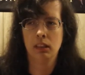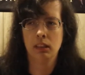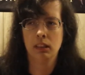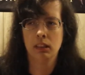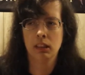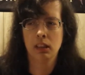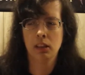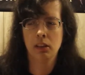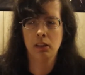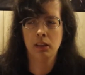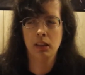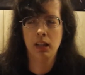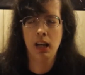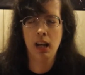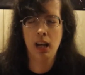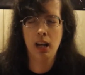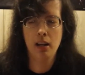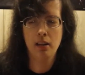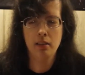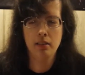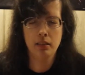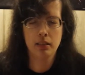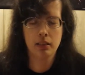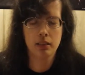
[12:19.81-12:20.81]
so yeah,
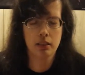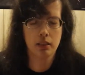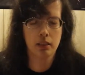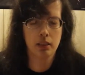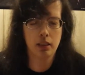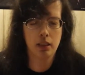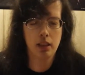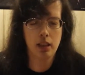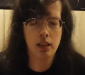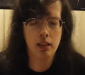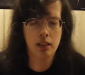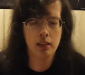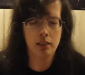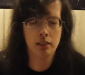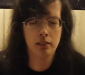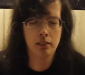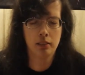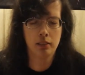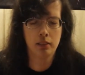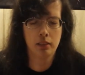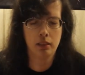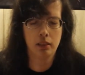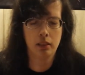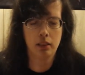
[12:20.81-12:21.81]
I was, and